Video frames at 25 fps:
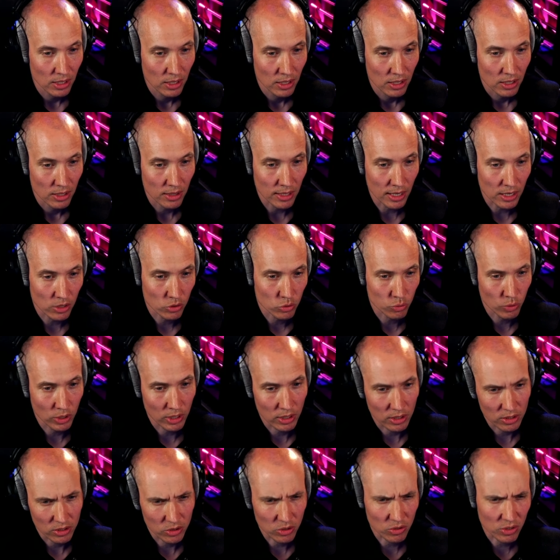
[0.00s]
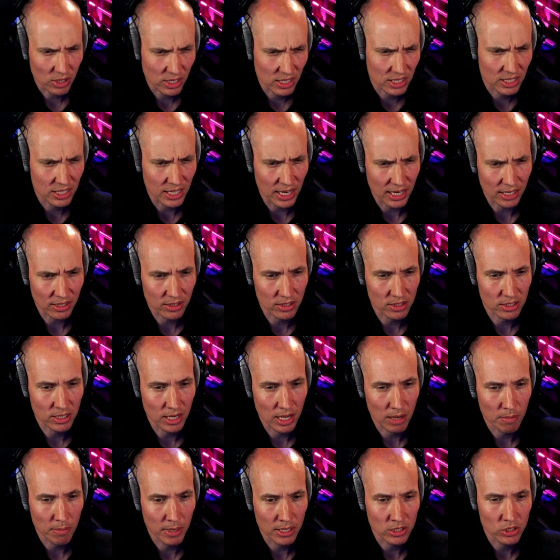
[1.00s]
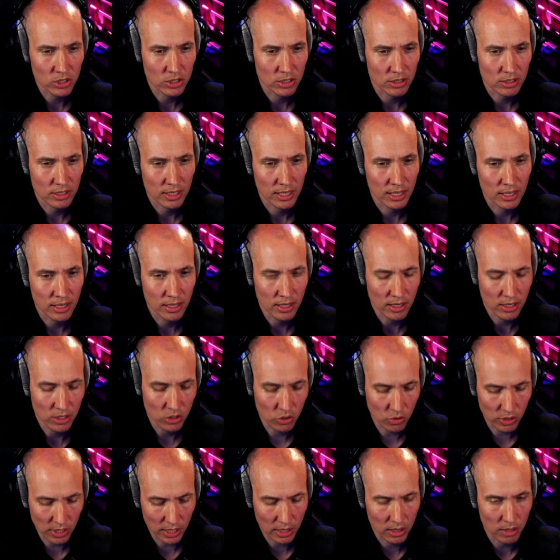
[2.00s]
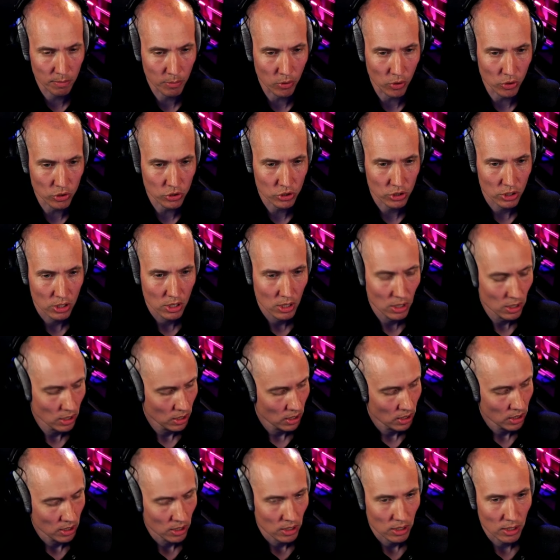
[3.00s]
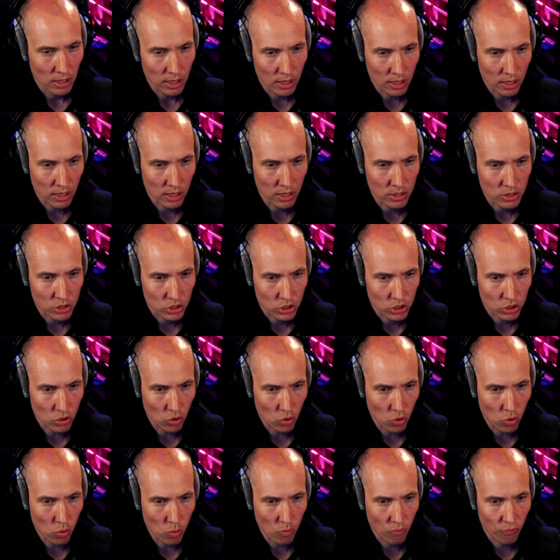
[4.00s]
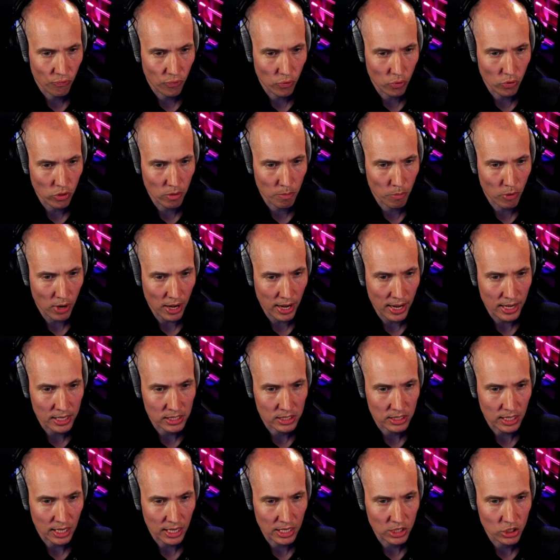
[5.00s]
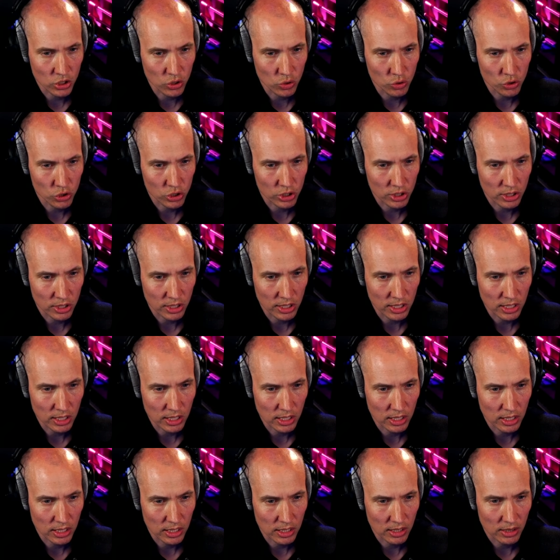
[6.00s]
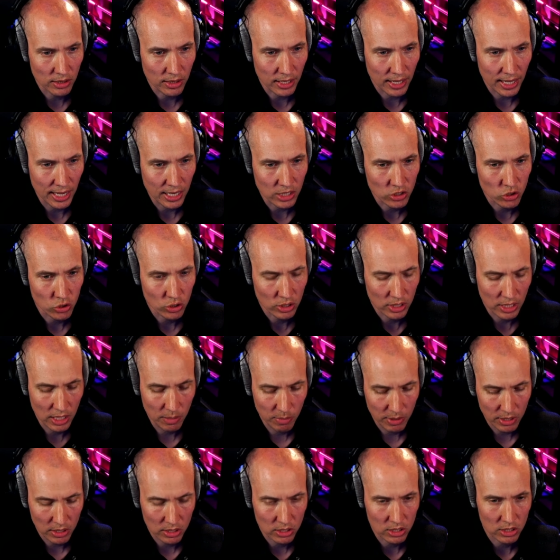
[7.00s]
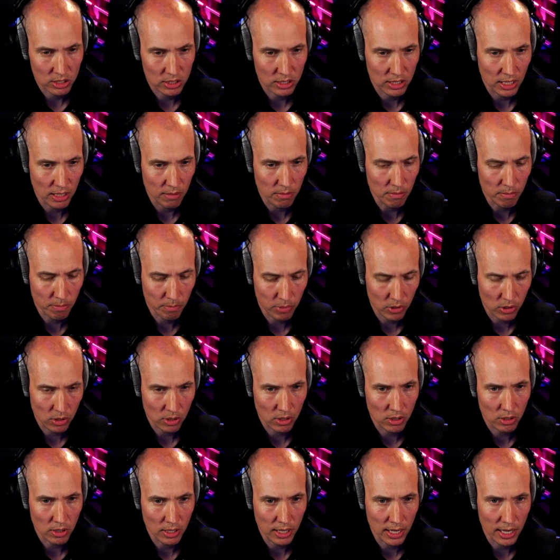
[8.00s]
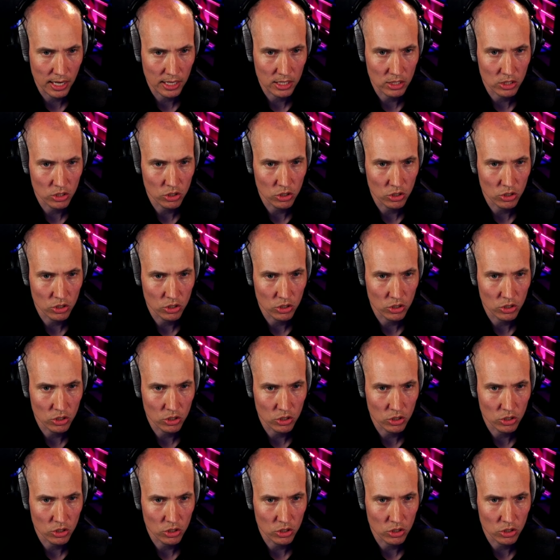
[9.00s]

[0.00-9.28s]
that as well. Not exactly the same, but you get the point. So for the brass, I usually like to keep it simple, and